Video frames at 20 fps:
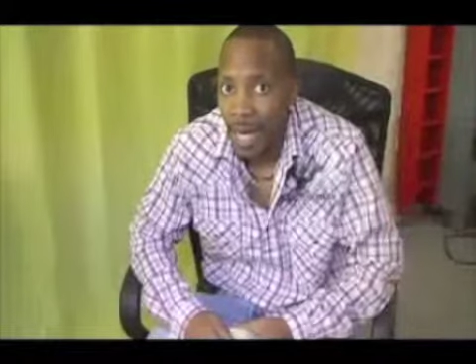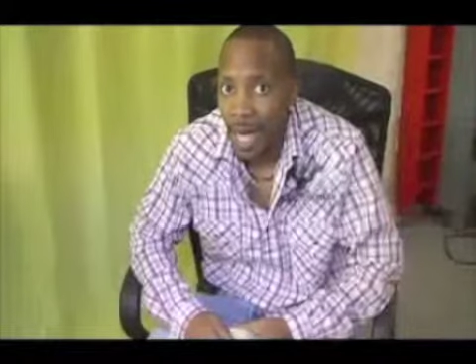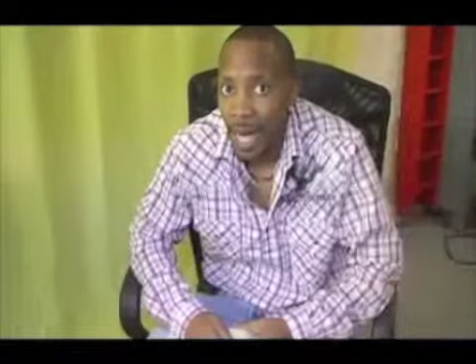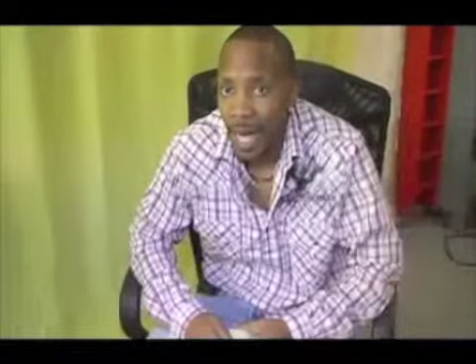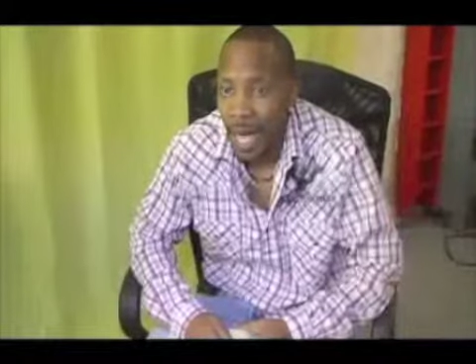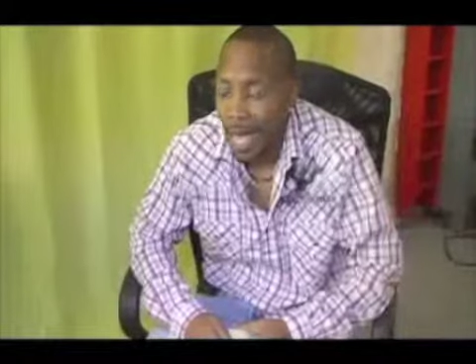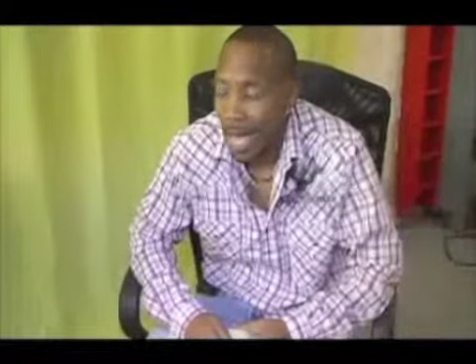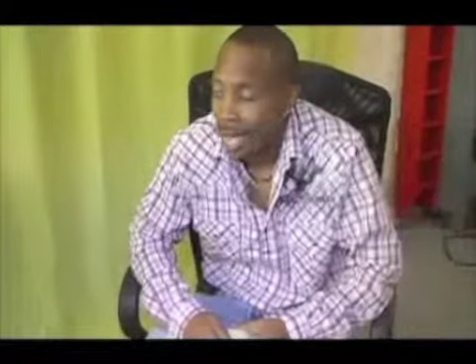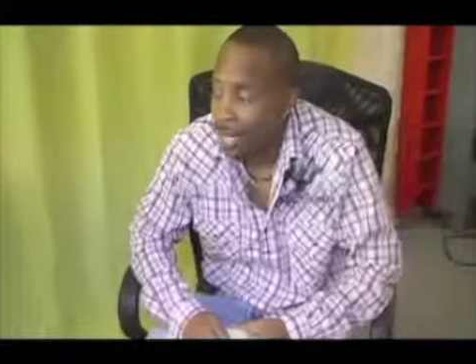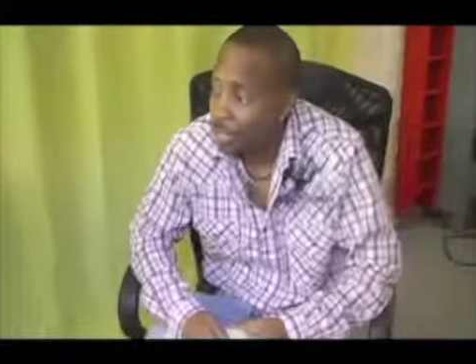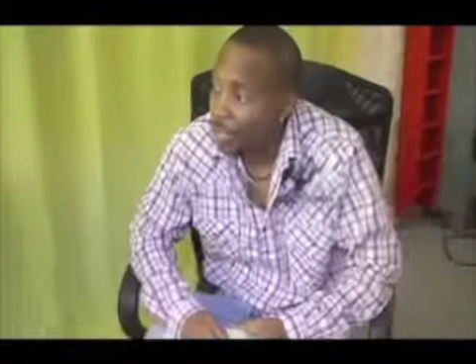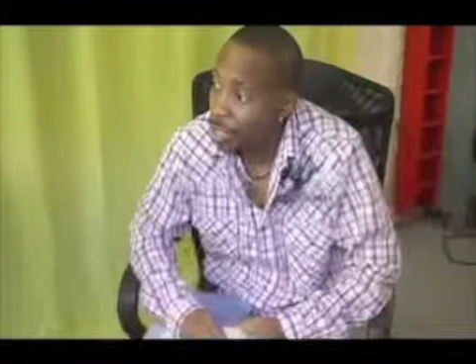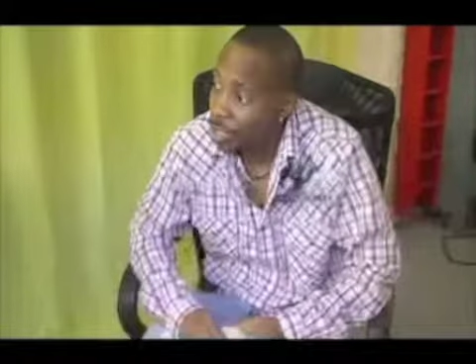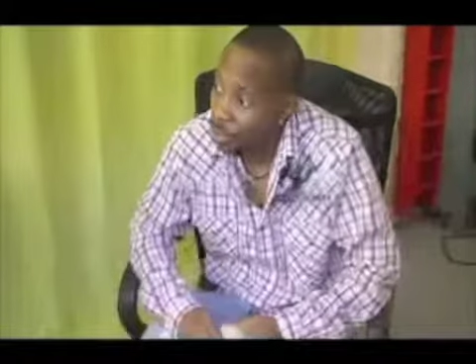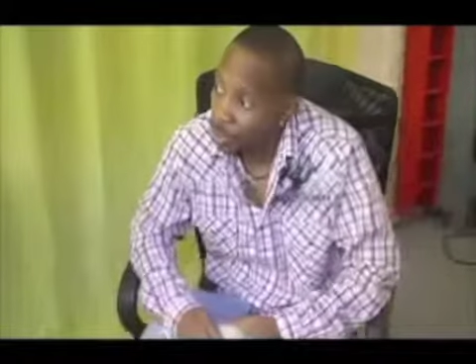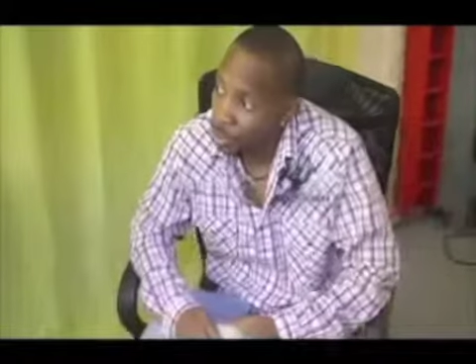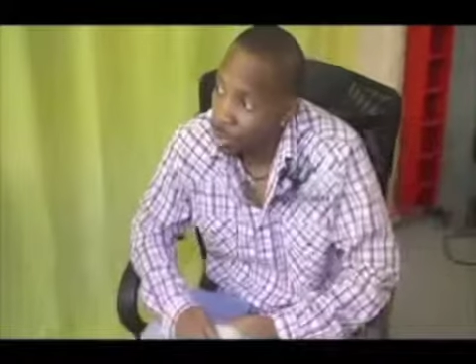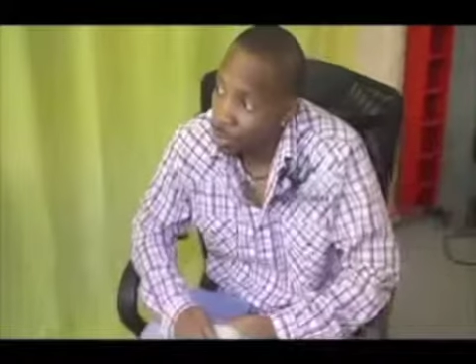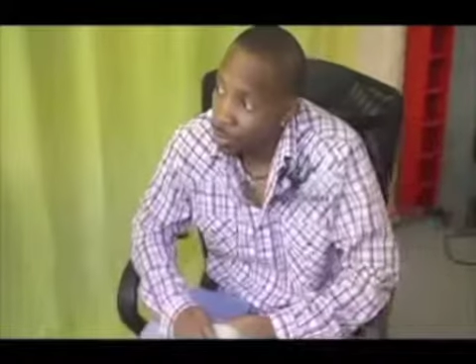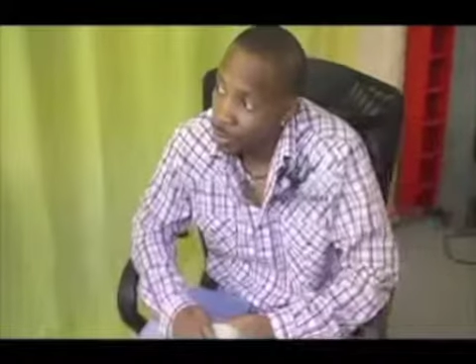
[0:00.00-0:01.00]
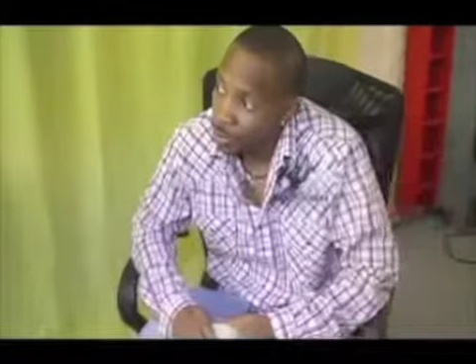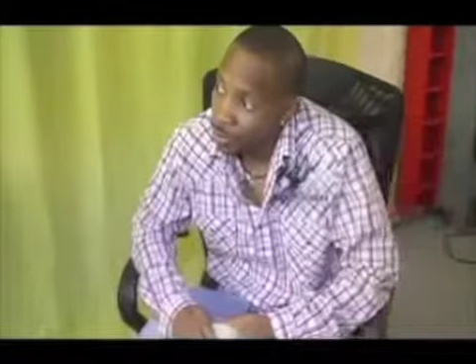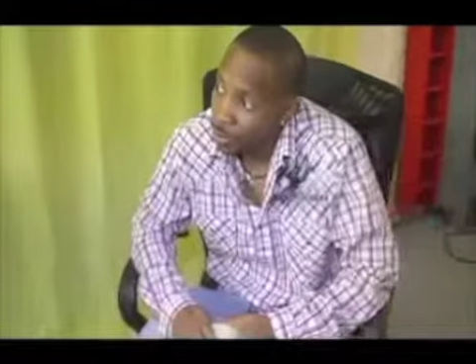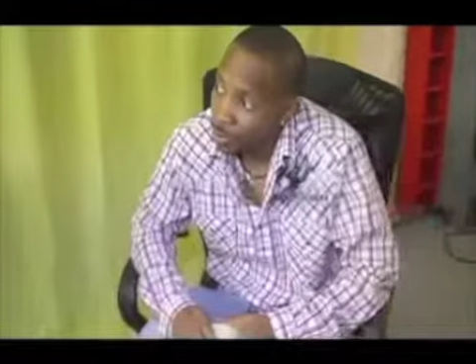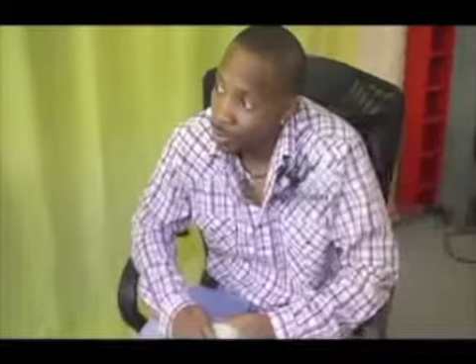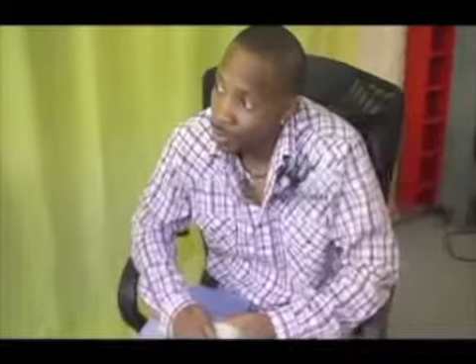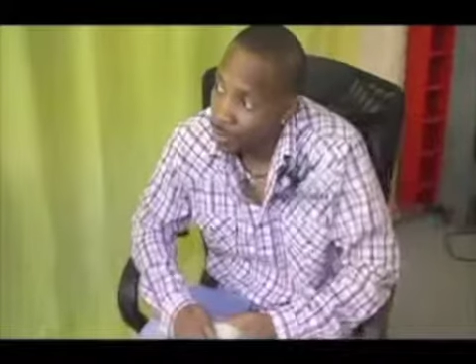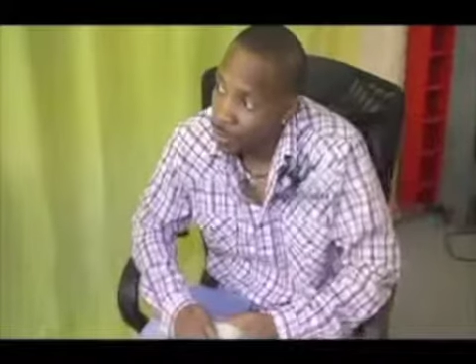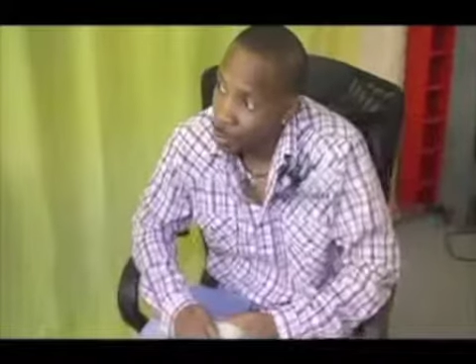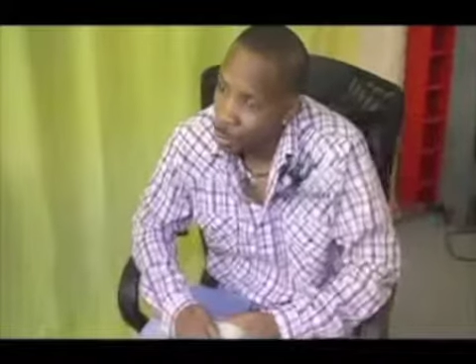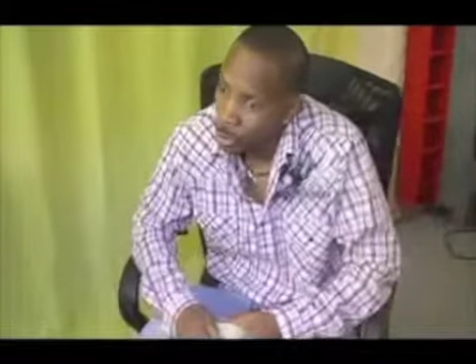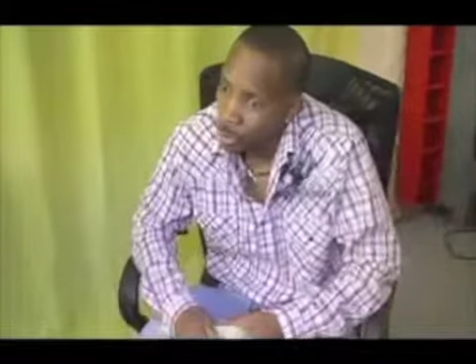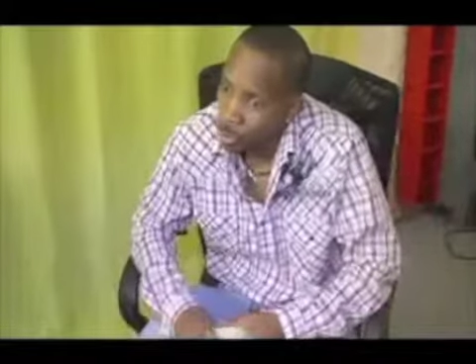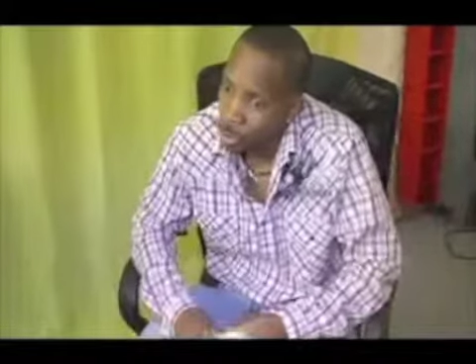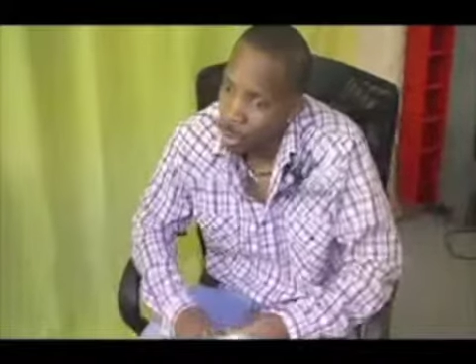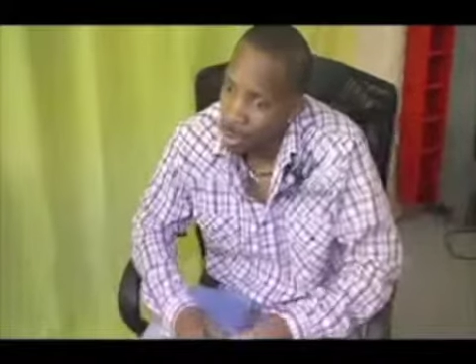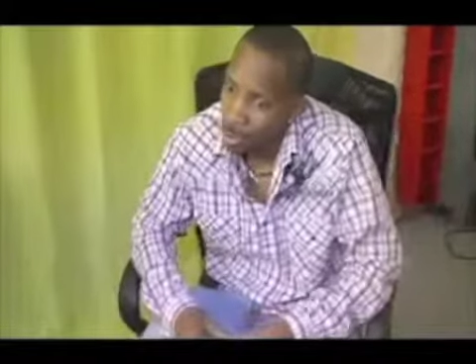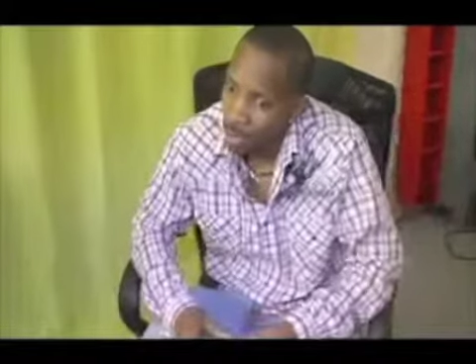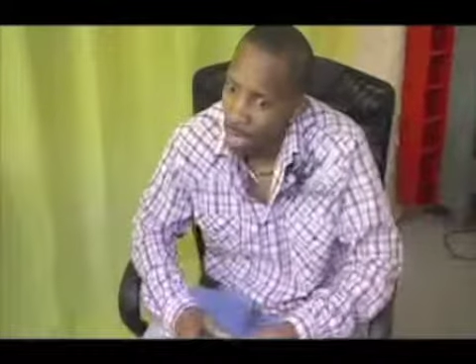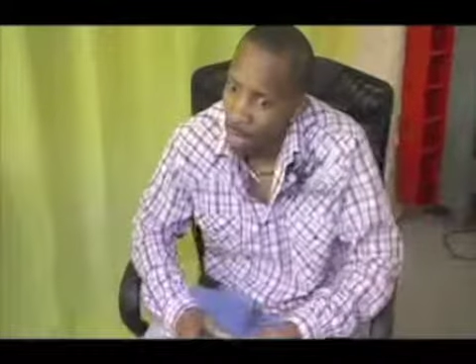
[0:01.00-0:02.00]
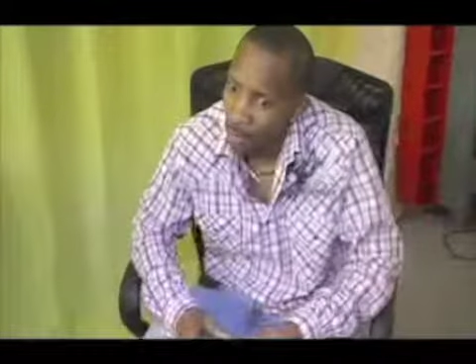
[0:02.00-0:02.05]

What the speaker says: I had a surgery, which was,